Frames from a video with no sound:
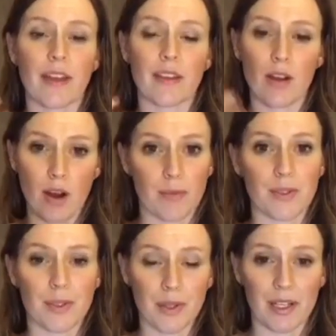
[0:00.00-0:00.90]
and the
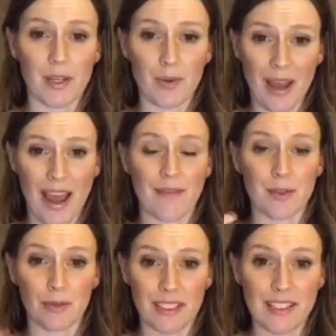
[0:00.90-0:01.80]
opportunity you have
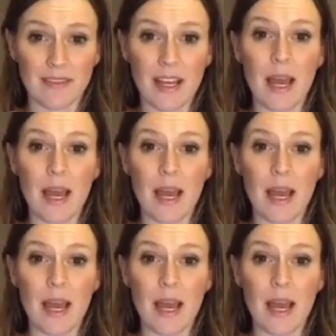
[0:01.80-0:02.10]
to live,